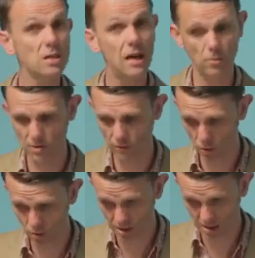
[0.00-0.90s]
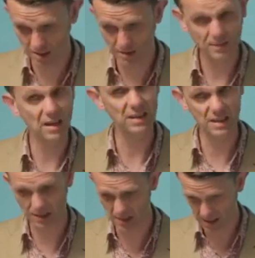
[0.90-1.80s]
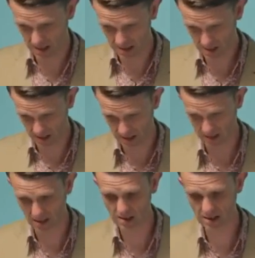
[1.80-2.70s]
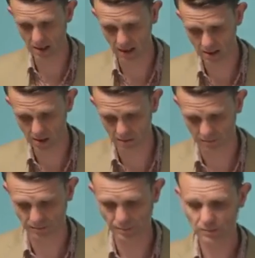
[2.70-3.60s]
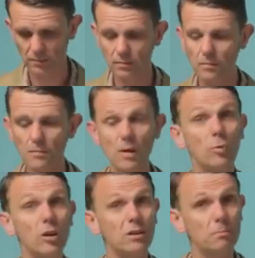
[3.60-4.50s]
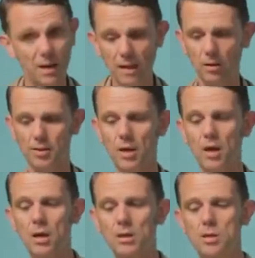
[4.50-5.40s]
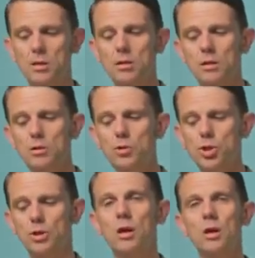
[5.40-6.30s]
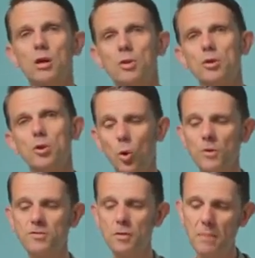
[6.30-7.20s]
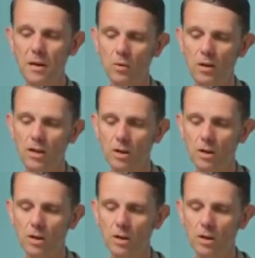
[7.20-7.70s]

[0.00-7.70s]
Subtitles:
as the House of Lords did in 1966. We are compelled to the conclusion that the Court of Appeal